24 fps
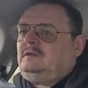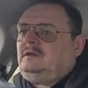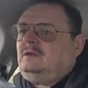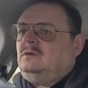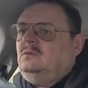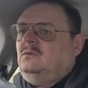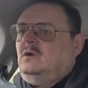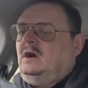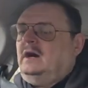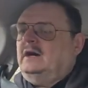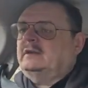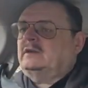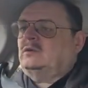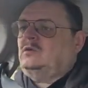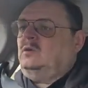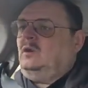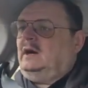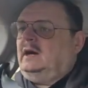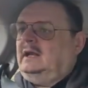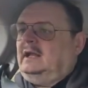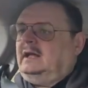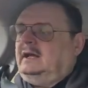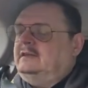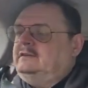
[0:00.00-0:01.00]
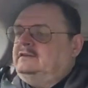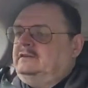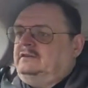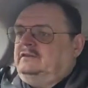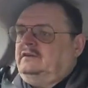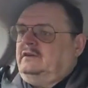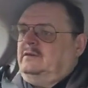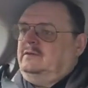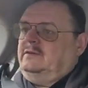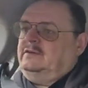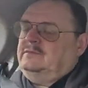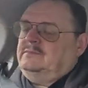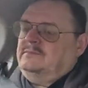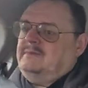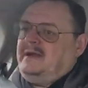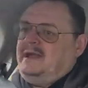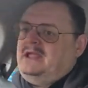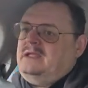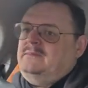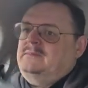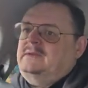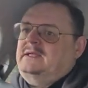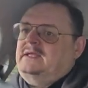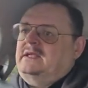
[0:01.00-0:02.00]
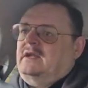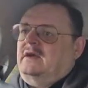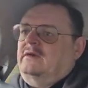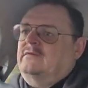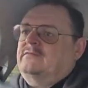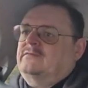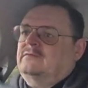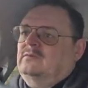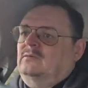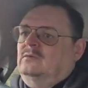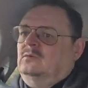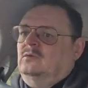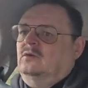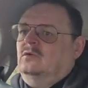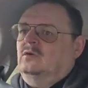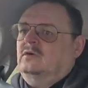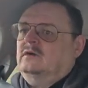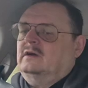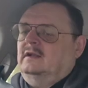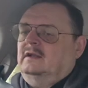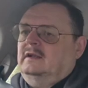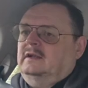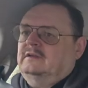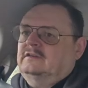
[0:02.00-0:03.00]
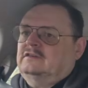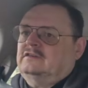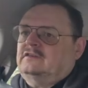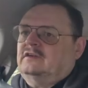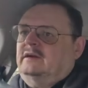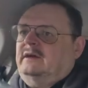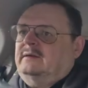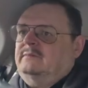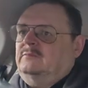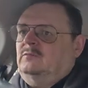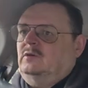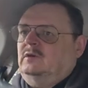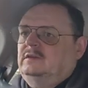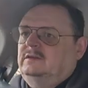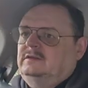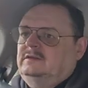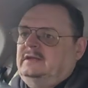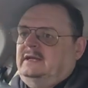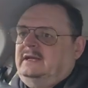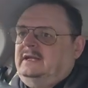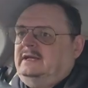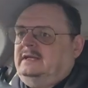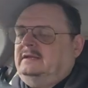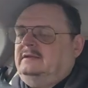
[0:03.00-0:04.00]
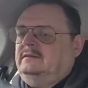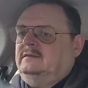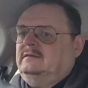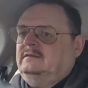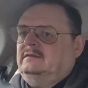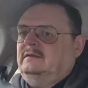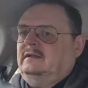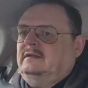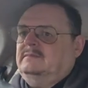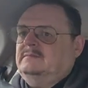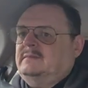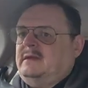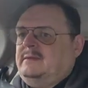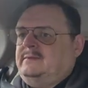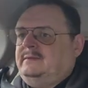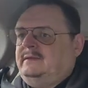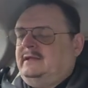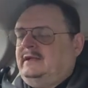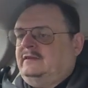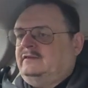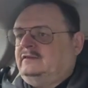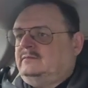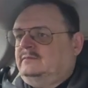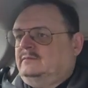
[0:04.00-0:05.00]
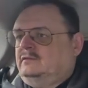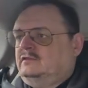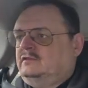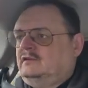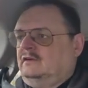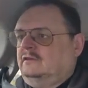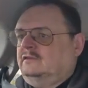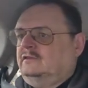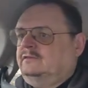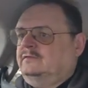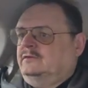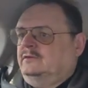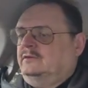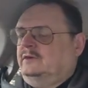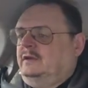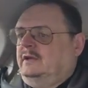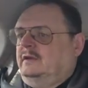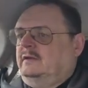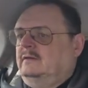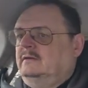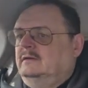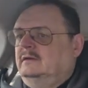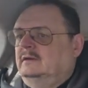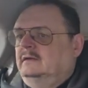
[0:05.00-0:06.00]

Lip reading: what I'd quite like to do is maybe go for a walk at lunchtime one day and maybe get some shots for you.